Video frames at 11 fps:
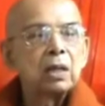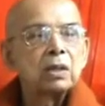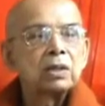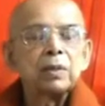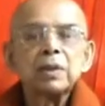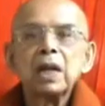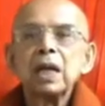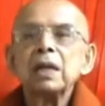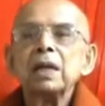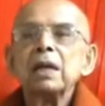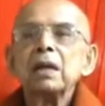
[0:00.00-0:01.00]

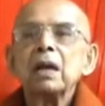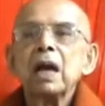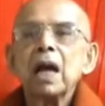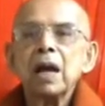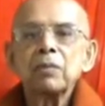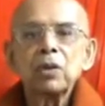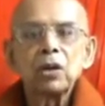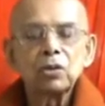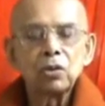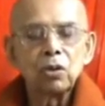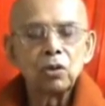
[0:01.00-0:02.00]
Similarly, have
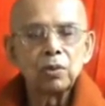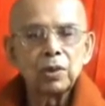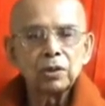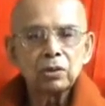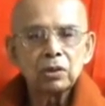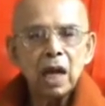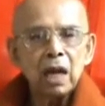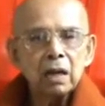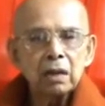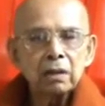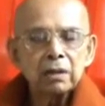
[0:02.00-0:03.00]
control over your tongue.